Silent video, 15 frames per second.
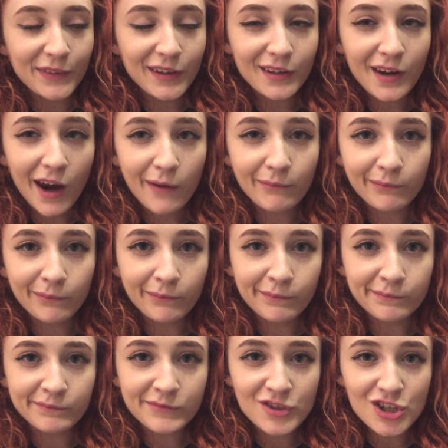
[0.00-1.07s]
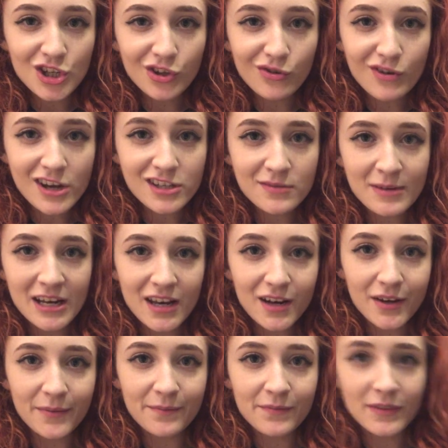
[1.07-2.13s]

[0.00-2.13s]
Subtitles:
And yeah, chill the rest of my night out.